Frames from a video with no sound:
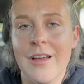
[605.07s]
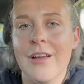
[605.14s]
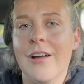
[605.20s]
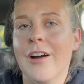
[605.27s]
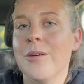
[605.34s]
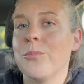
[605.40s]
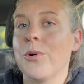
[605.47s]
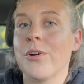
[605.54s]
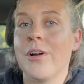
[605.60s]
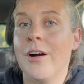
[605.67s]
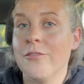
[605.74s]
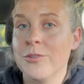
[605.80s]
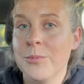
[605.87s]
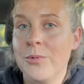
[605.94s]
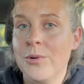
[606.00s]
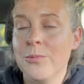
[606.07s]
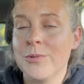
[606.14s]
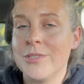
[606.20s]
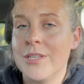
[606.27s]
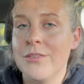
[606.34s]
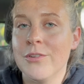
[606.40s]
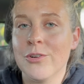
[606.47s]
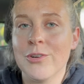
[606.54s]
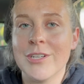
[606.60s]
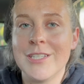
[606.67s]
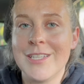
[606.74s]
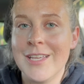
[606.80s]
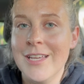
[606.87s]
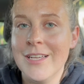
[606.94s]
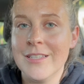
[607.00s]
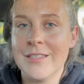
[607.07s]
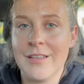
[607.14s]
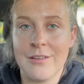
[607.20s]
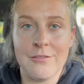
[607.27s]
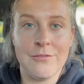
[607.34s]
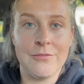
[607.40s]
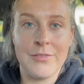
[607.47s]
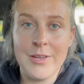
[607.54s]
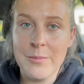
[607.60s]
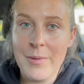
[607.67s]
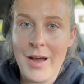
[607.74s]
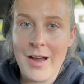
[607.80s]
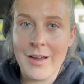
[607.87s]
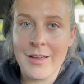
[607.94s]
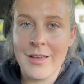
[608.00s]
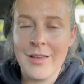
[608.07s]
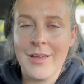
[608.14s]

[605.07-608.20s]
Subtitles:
gotten more comfortable receiving critiques and feedback,